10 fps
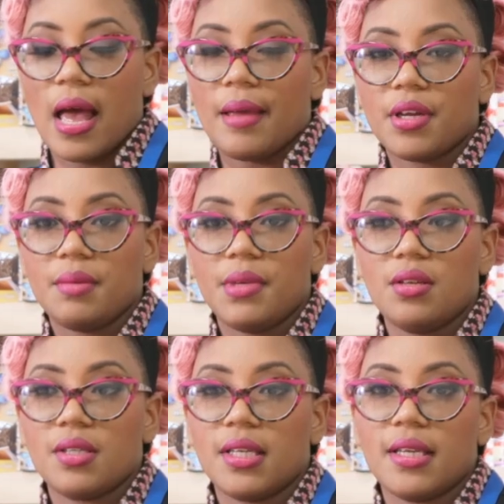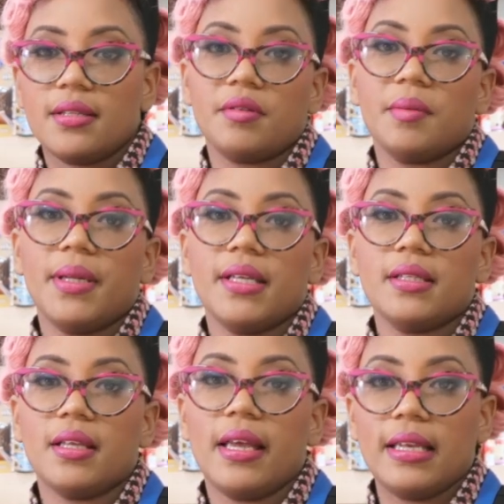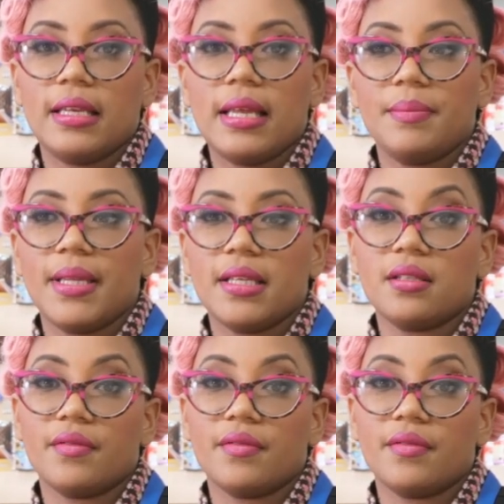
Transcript: I'm going to be using this in place